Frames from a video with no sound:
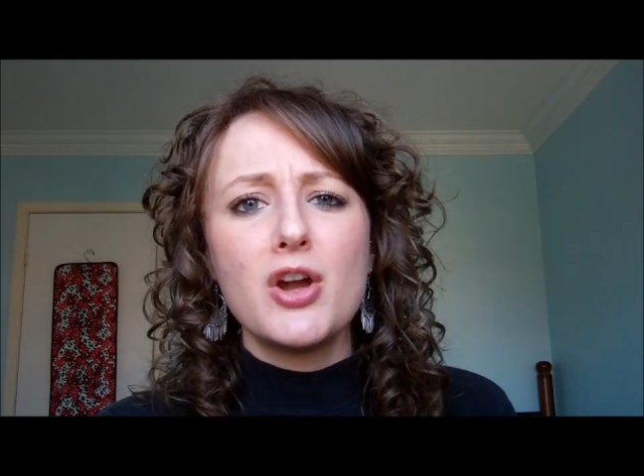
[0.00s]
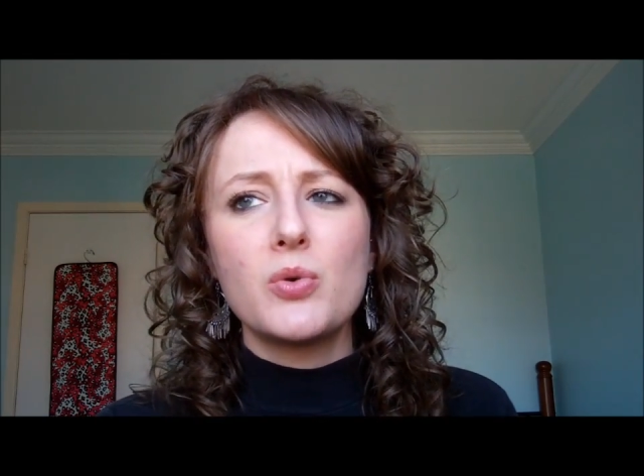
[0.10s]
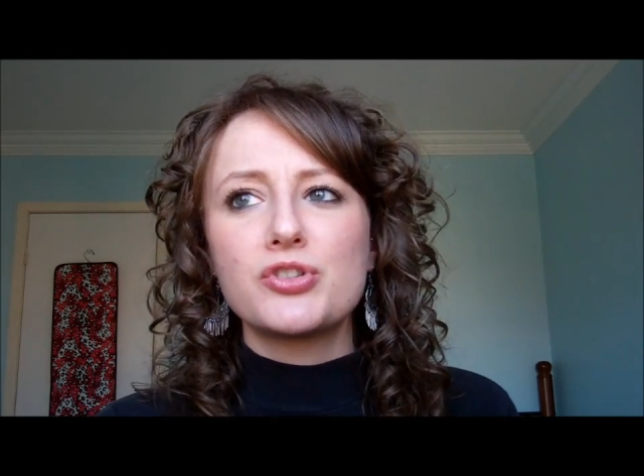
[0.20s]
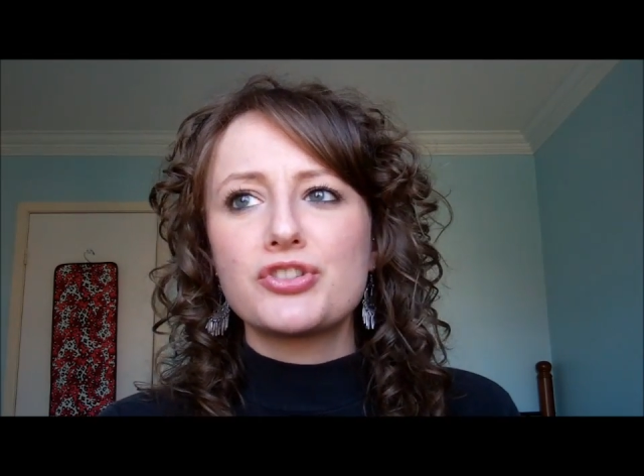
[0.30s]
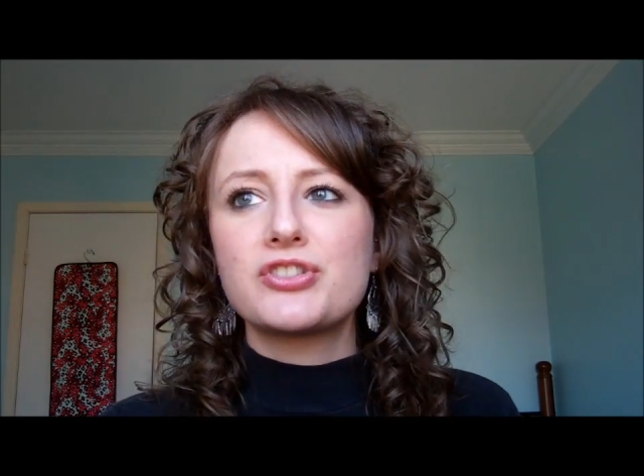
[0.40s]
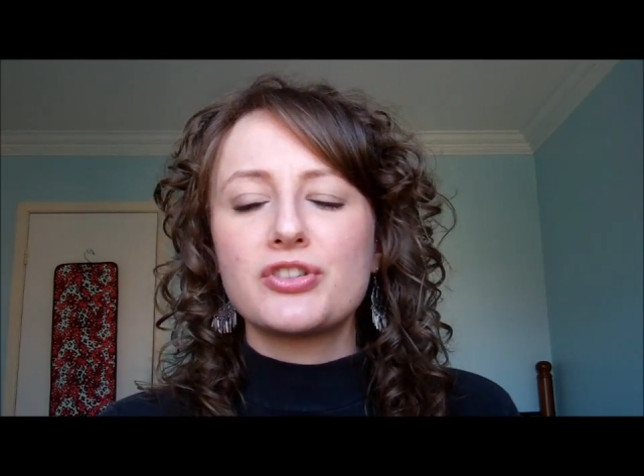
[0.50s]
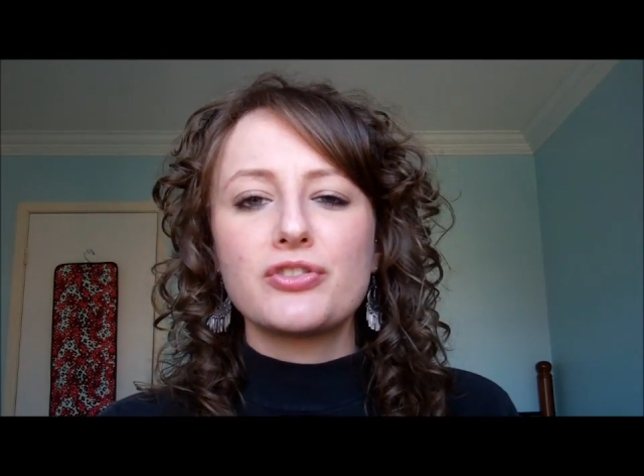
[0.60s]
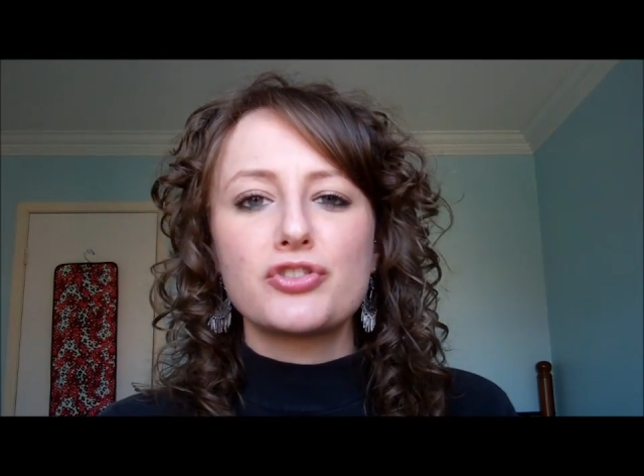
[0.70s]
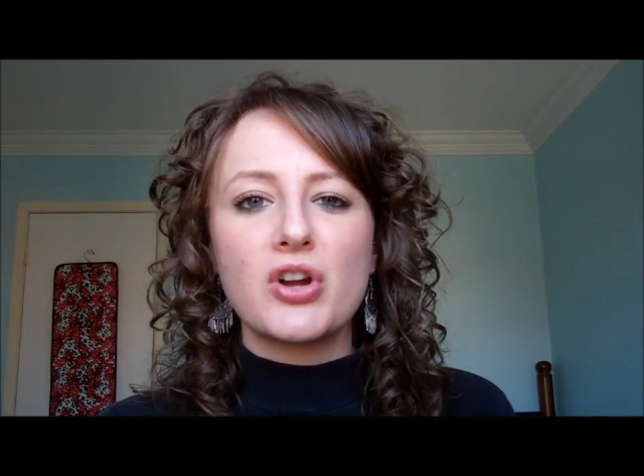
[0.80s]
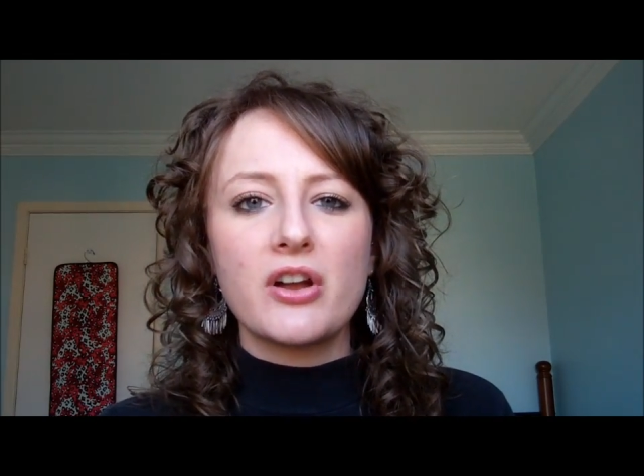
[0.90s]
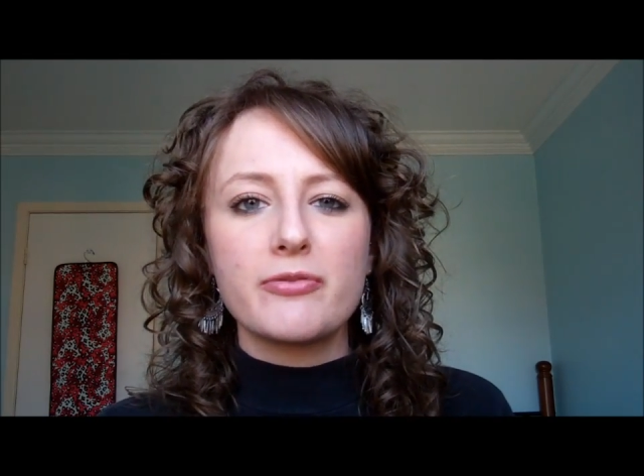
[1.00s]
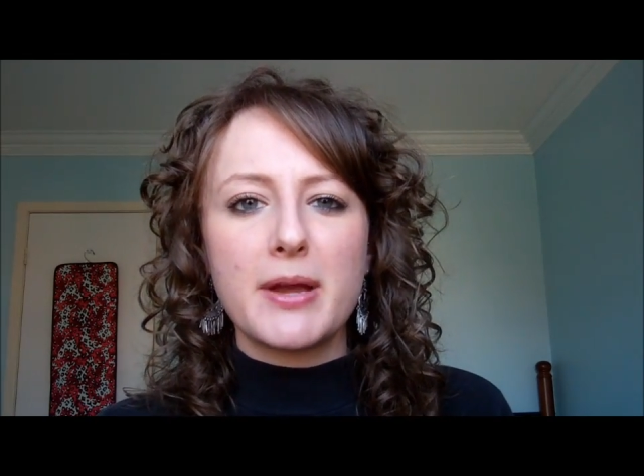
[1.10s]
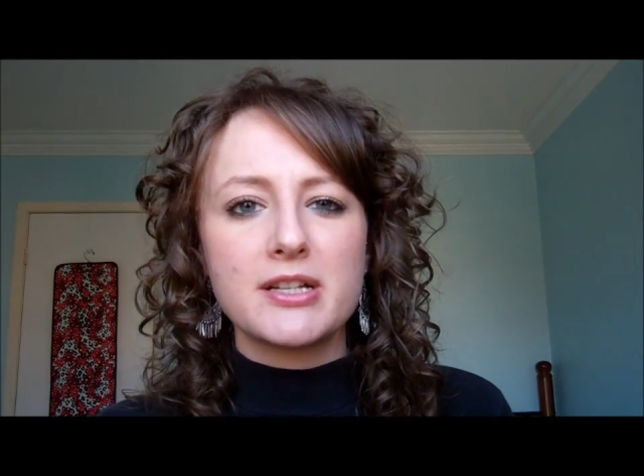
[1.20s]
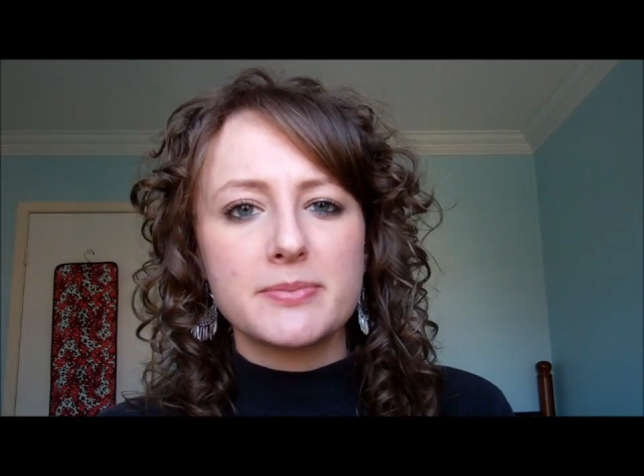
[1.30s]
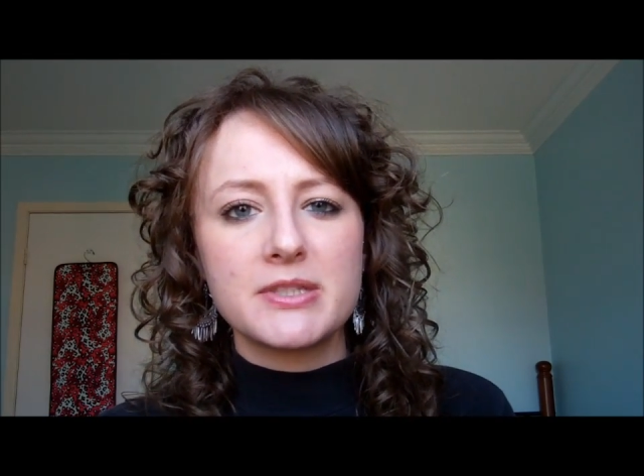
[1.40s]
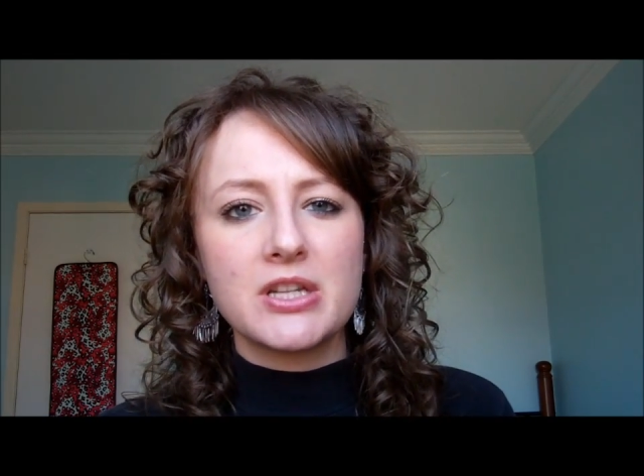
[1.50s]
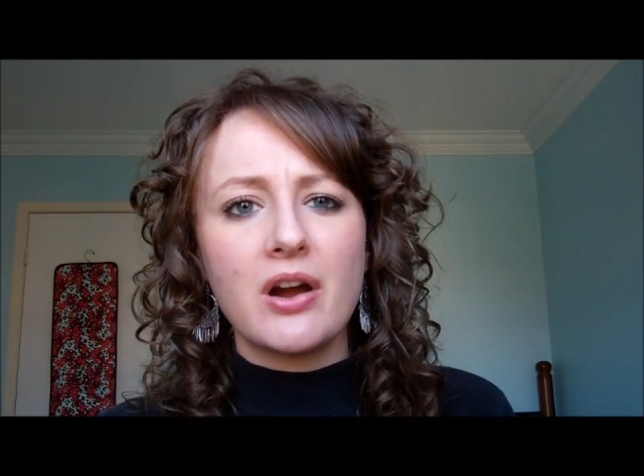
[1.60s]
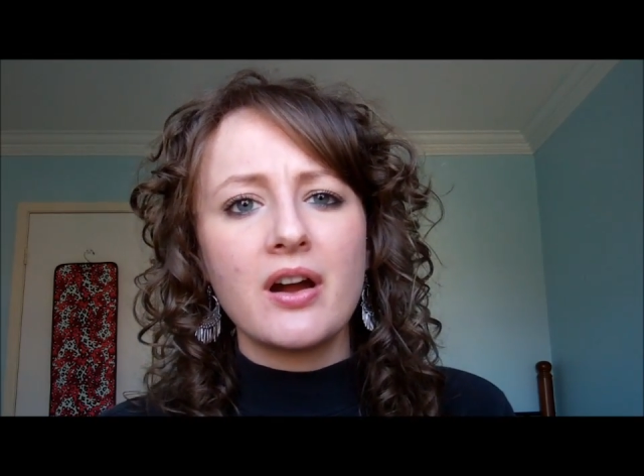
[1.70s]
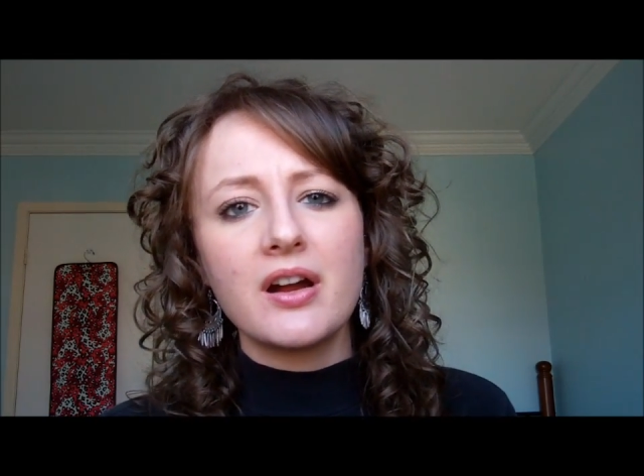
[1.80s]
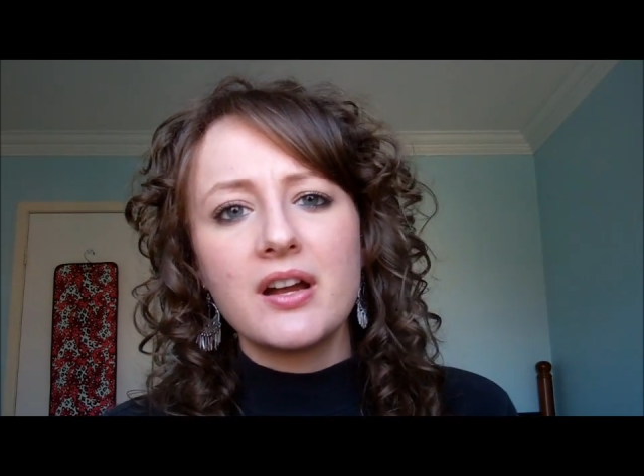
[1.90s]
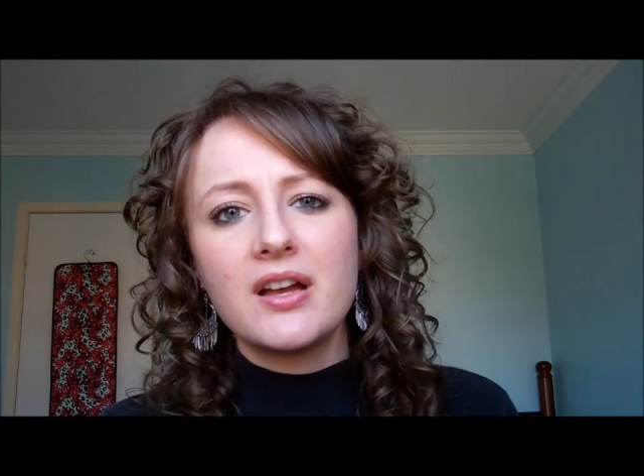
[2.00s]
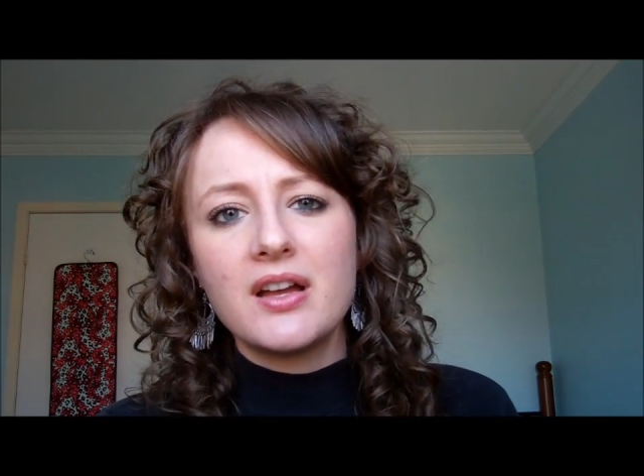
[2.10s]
which is still in the trunk of my husband's car.